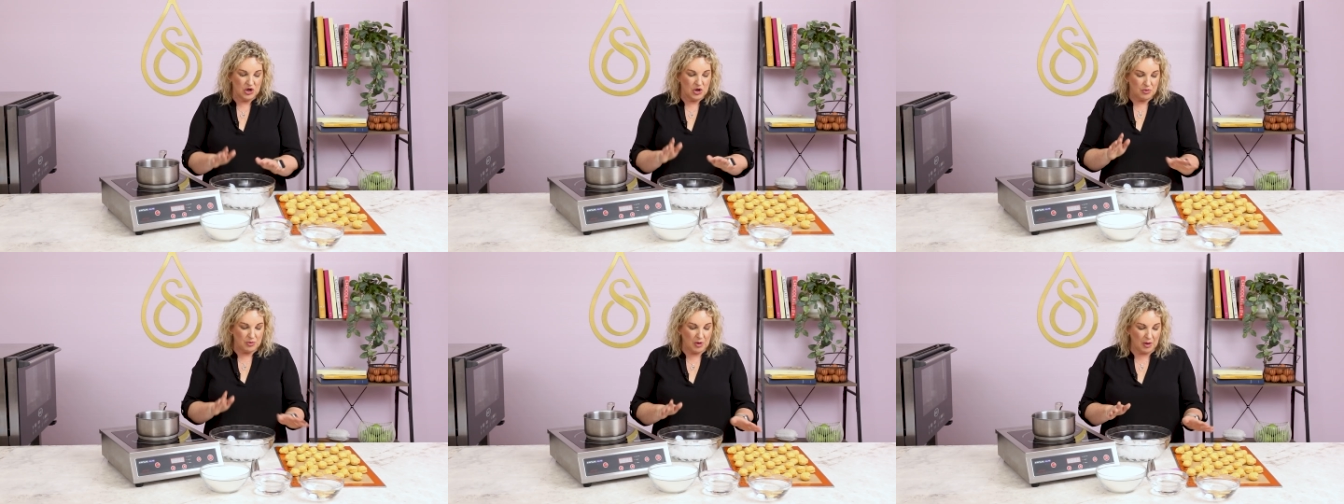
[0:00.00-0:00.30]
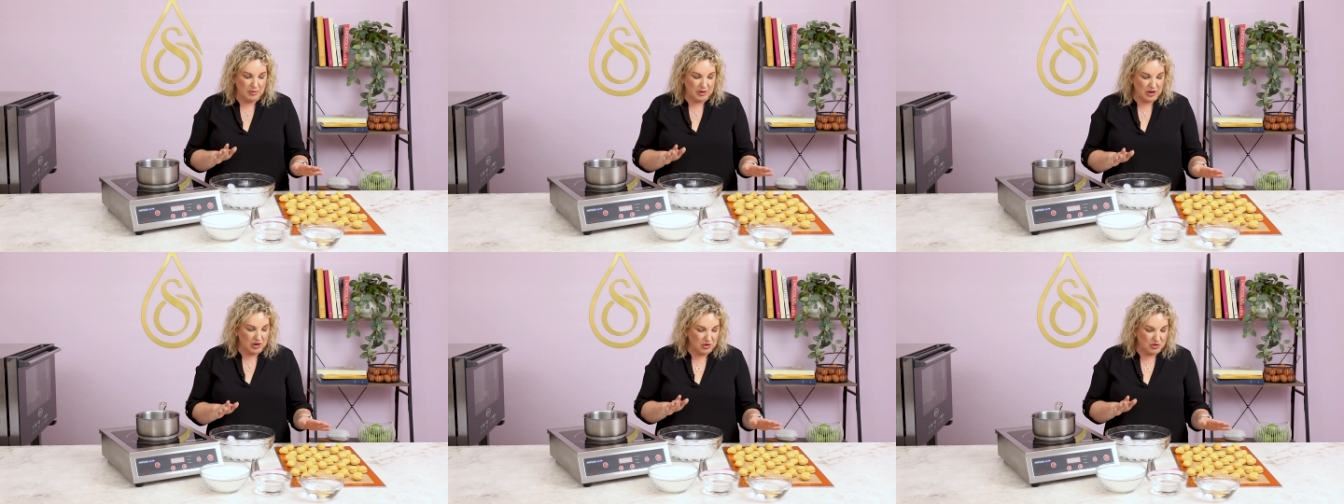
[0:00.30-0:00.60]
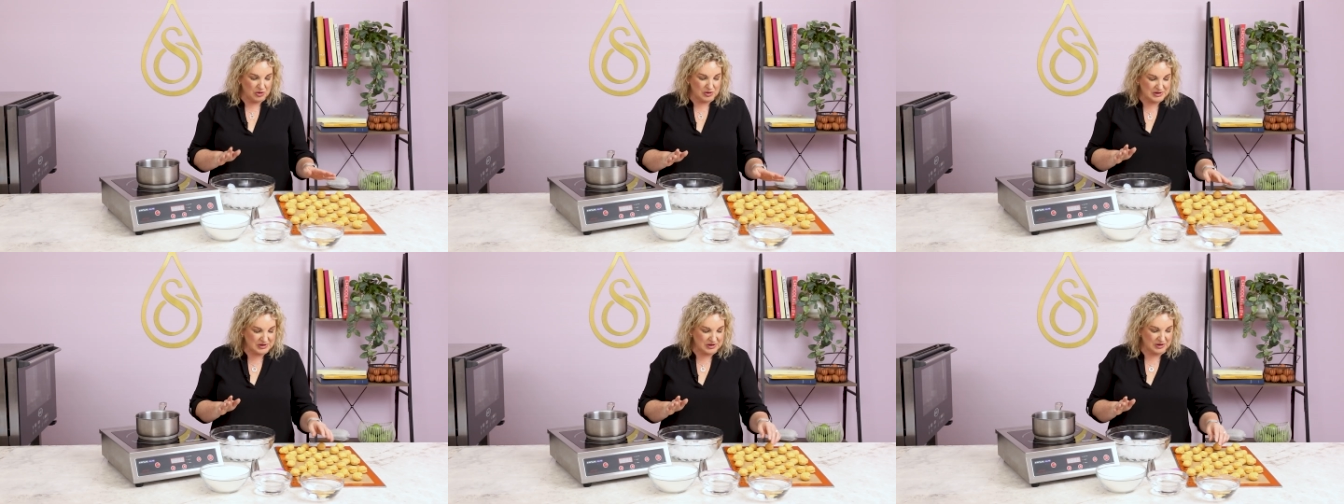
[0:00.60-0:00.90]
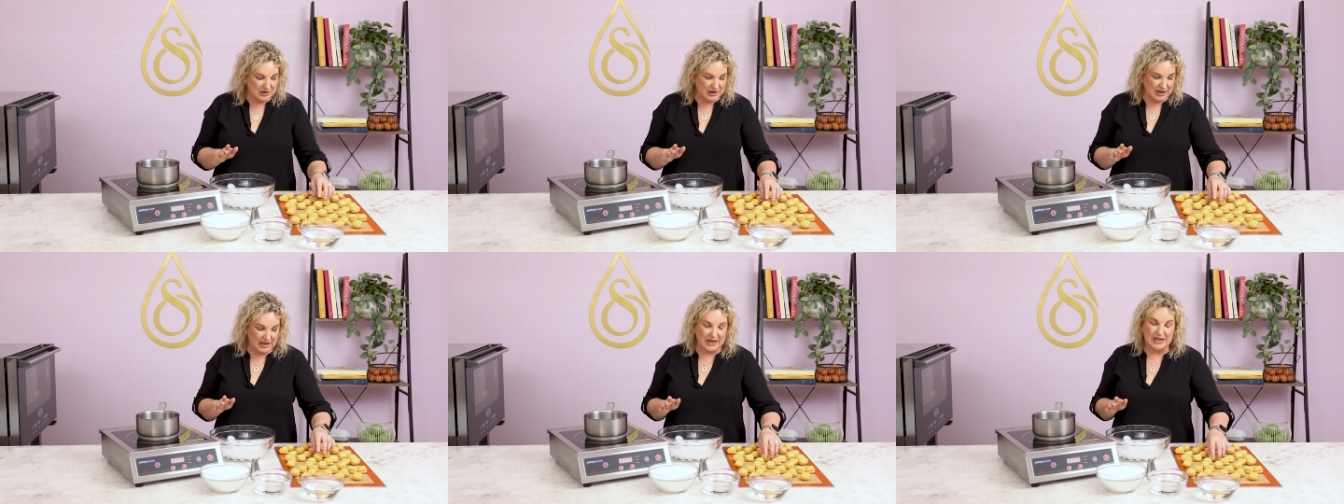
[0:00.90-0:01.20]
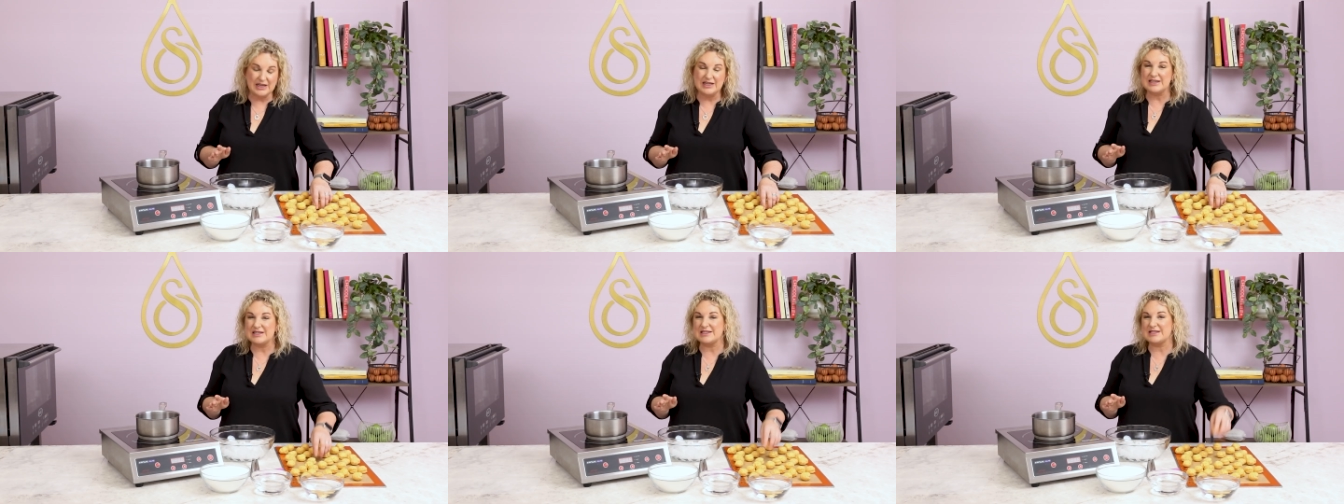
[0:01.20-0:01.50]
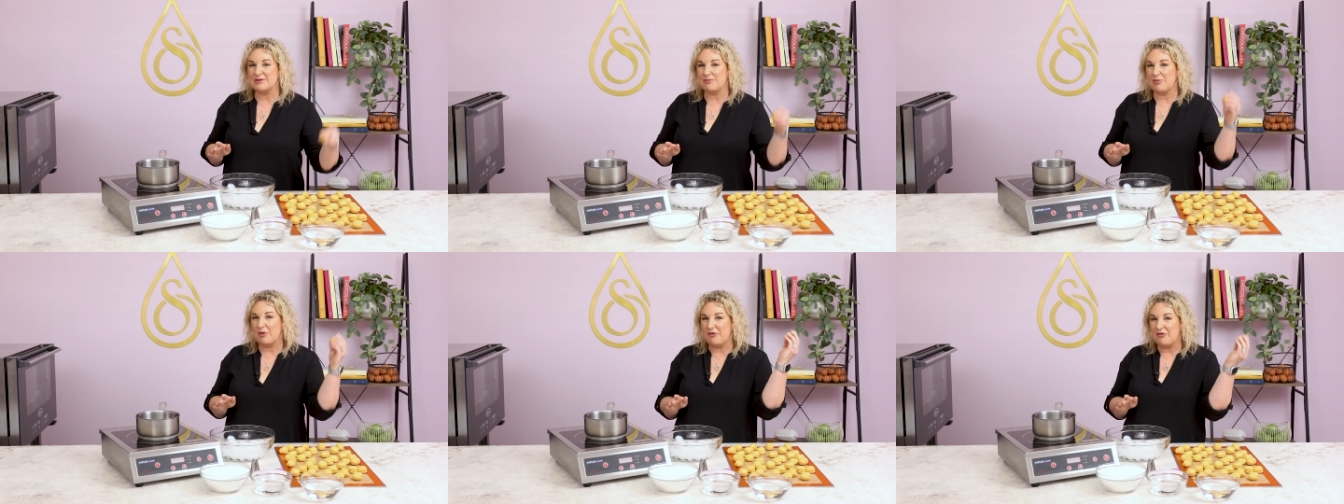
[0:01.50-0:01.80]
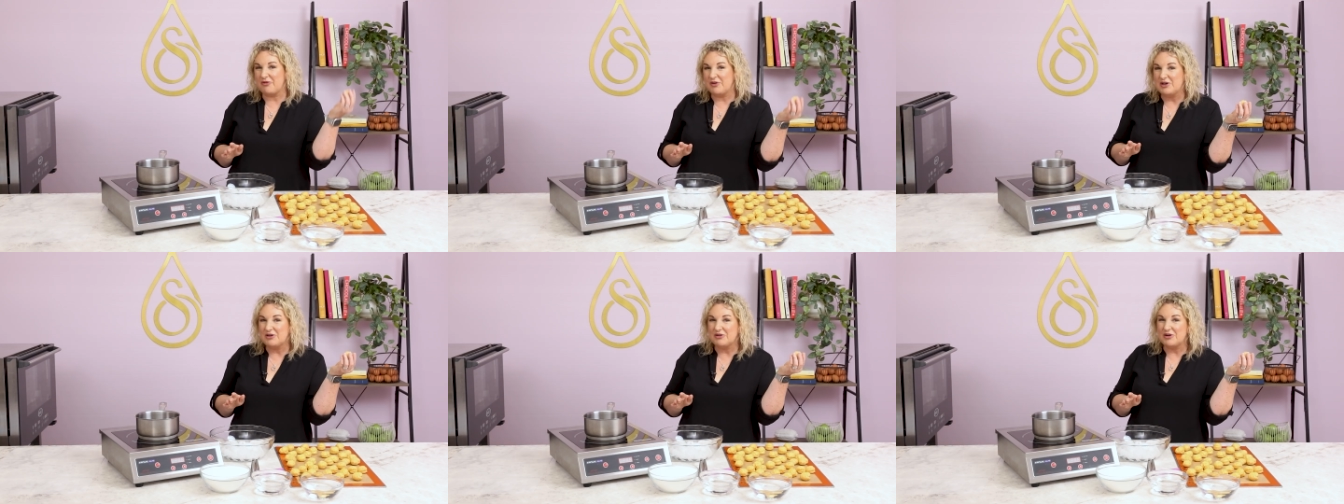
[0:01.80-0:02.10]
What we also need is the
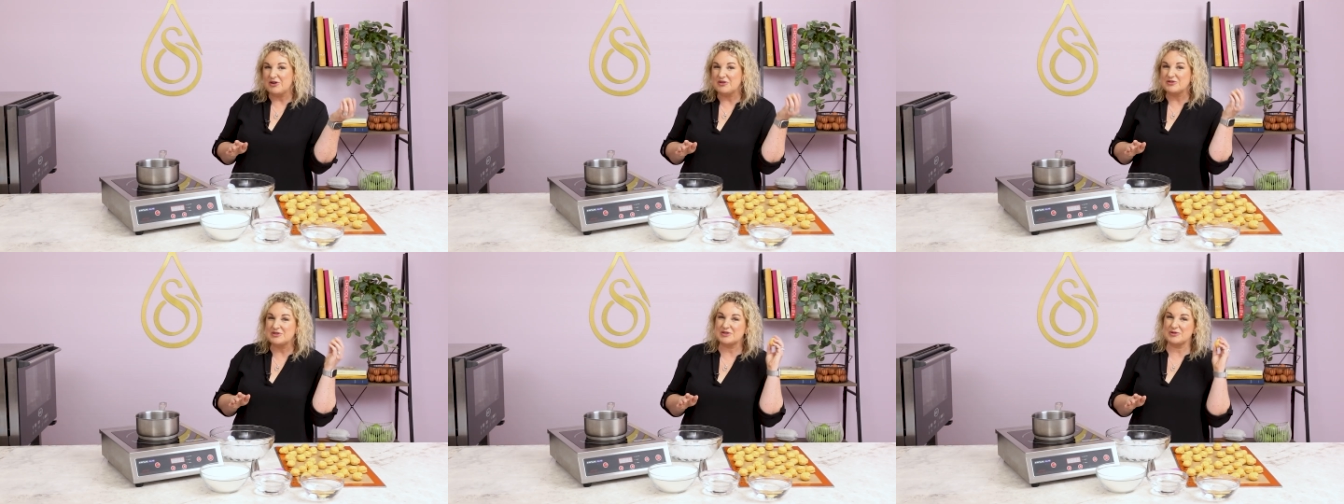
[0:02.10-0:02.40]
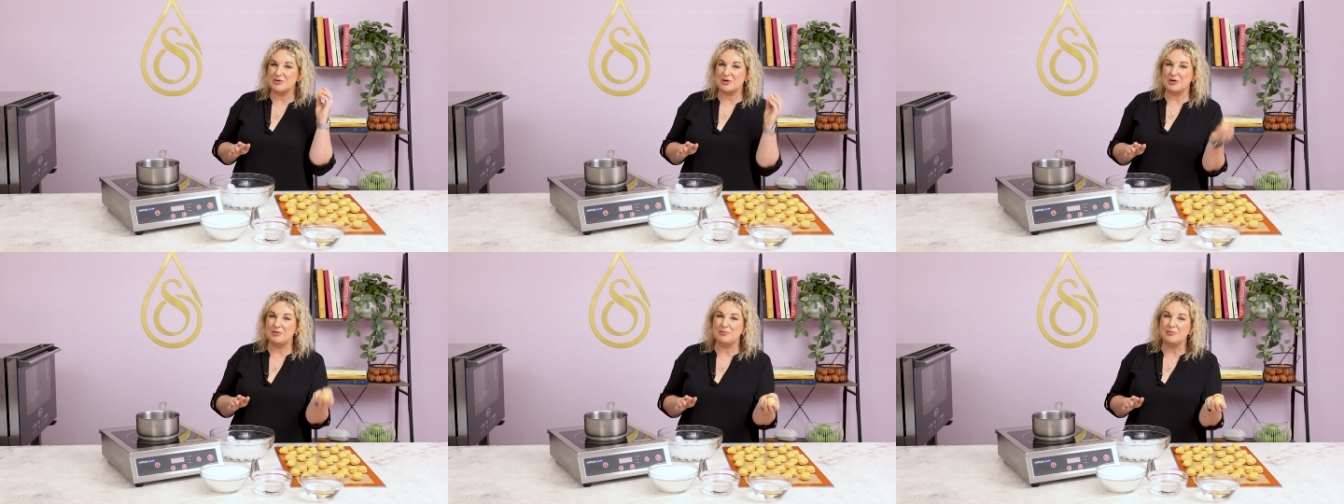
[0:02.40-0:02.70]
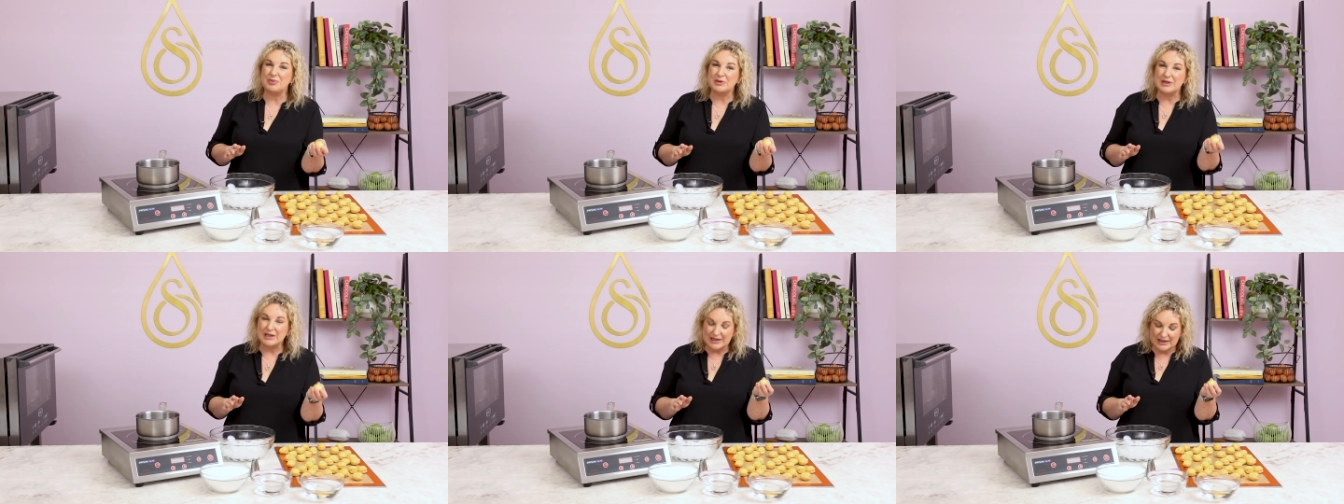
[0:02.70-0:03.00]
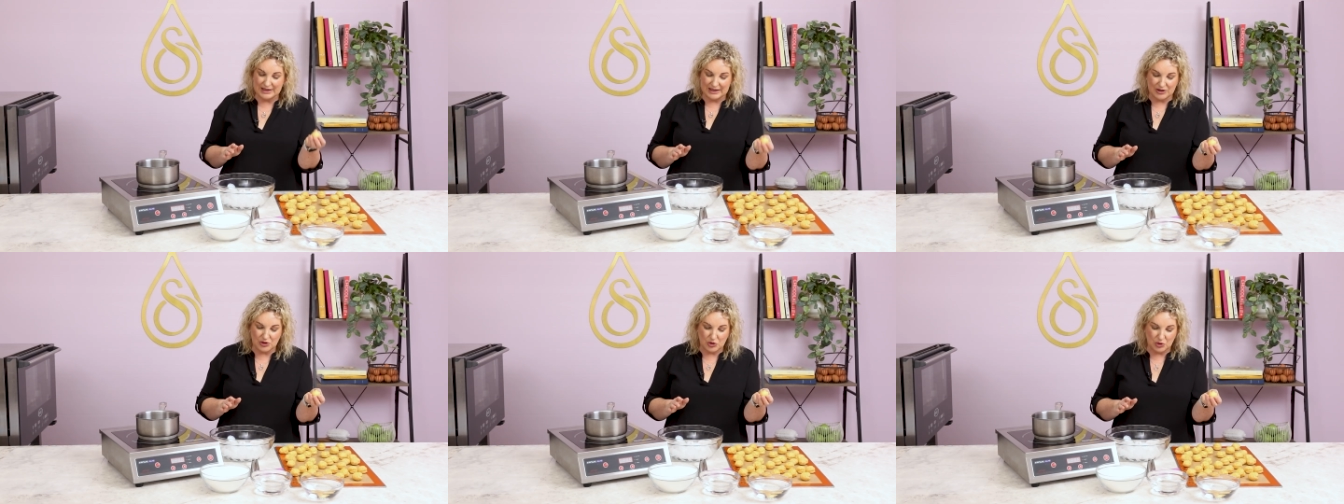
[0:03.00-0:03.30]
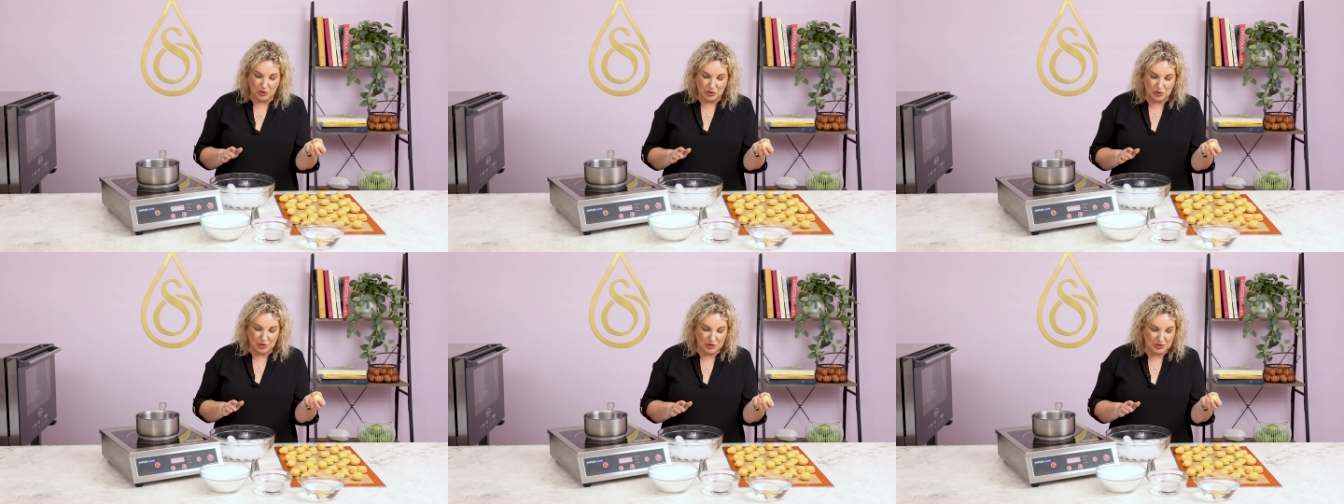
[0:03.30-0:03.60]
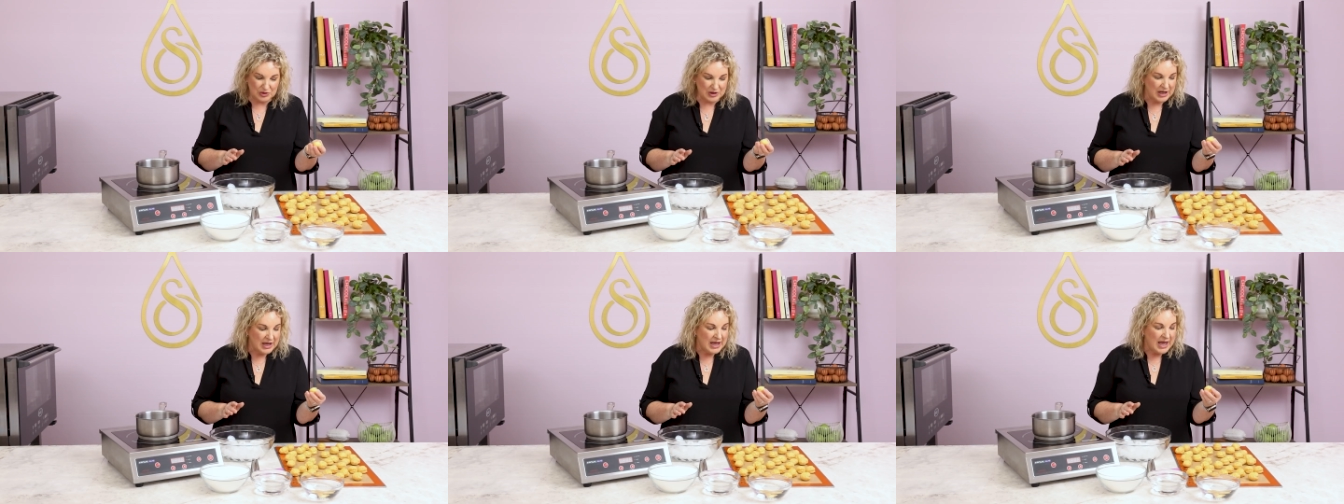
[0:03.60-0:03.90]
profiteroles completely cooled,